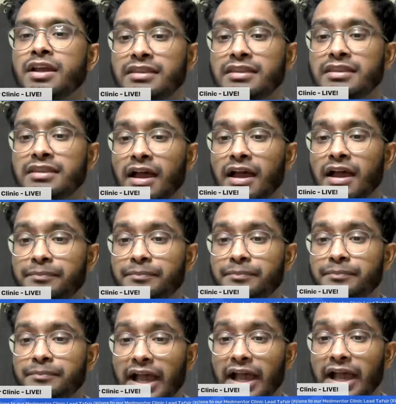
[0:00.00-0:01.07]
the
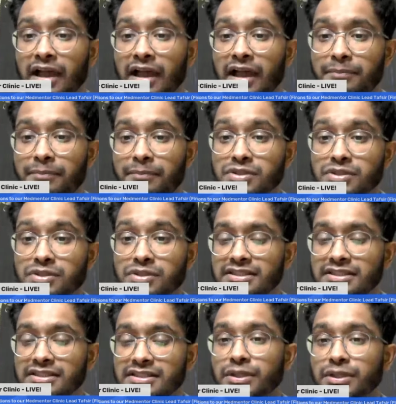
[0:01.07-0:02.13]
pro
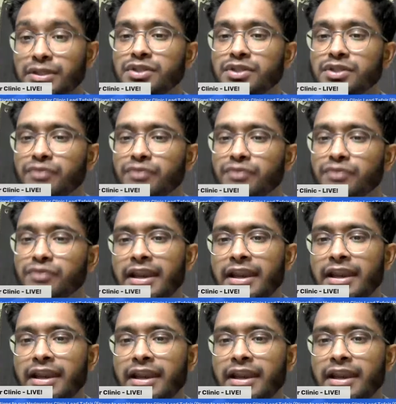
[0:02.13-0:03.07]
section is really useful when